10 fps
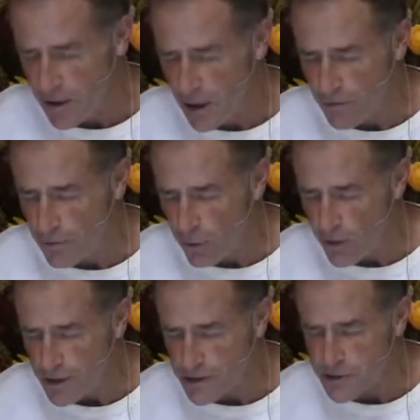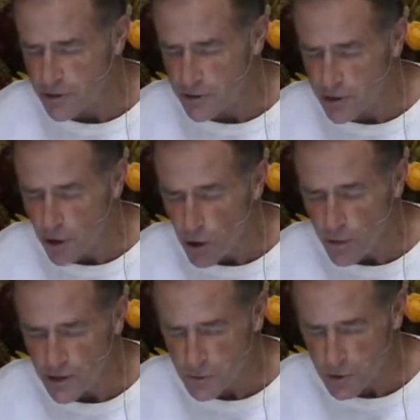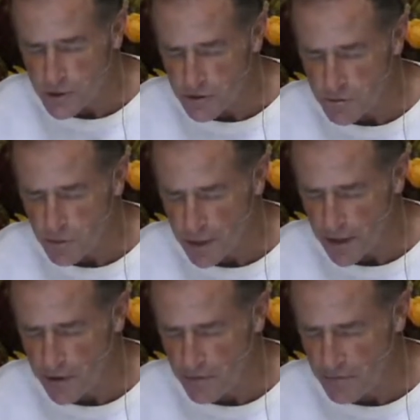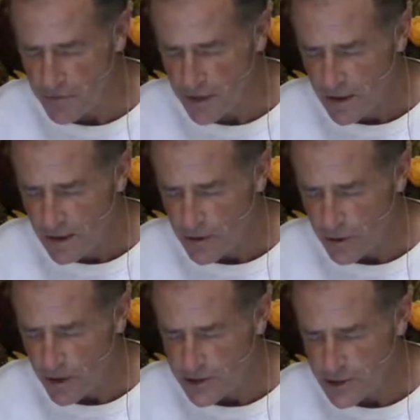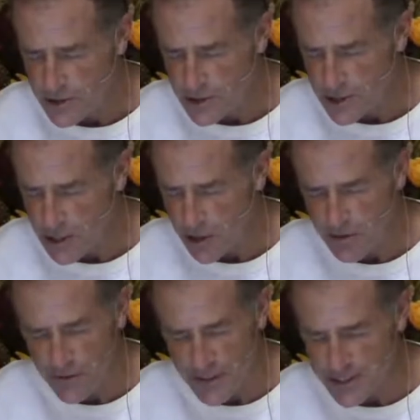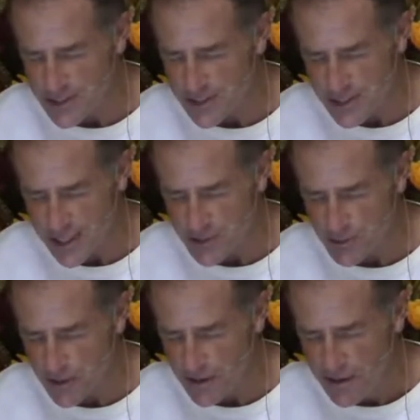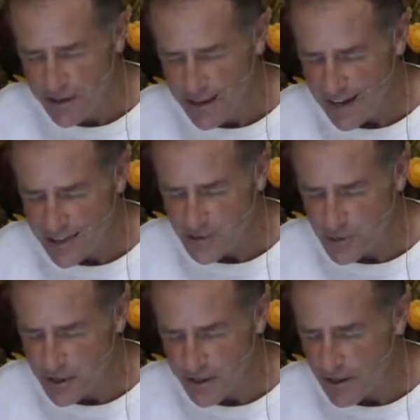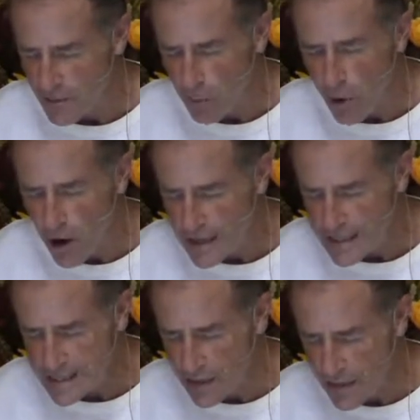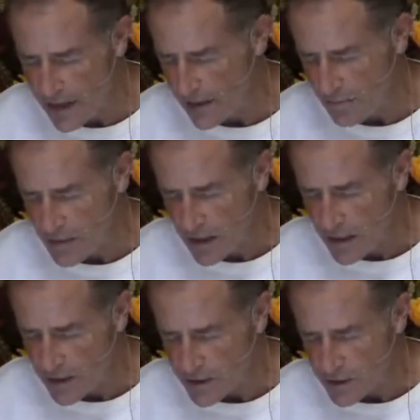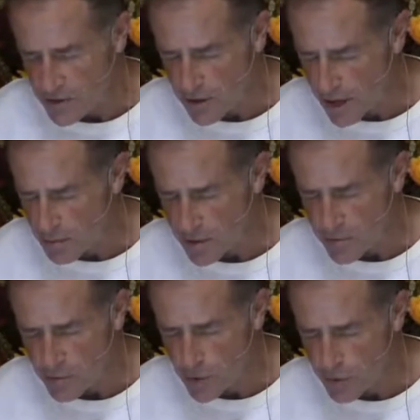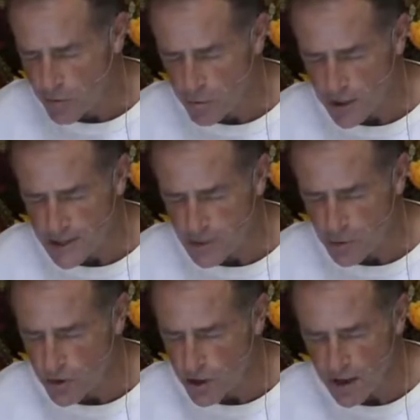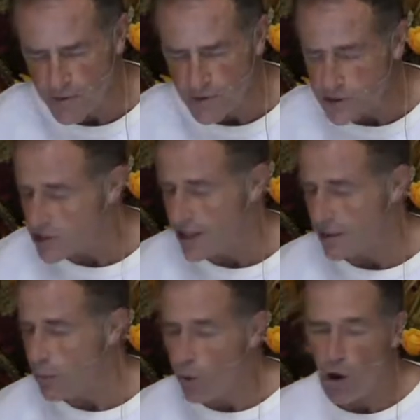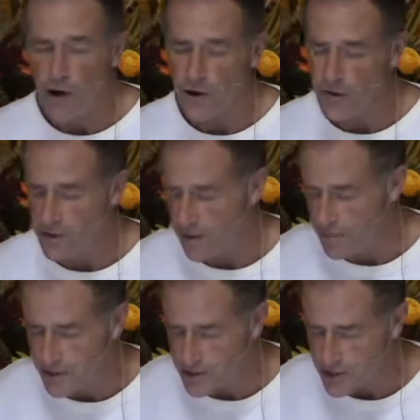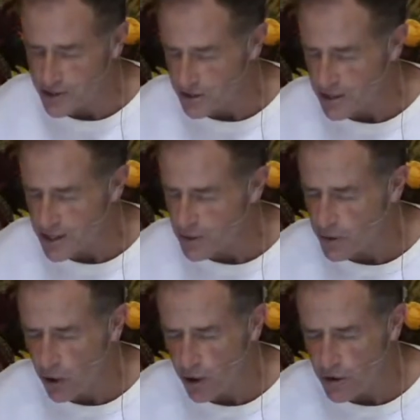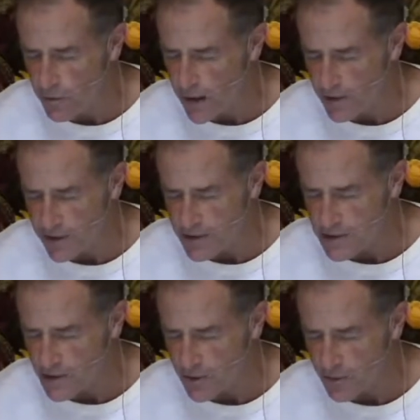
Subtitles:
for is to show us what you've prepared, Lord, and just to see our faces as we walk into that incredibly beautiful place where love is like water. I mean, just liquid all around us, Lord.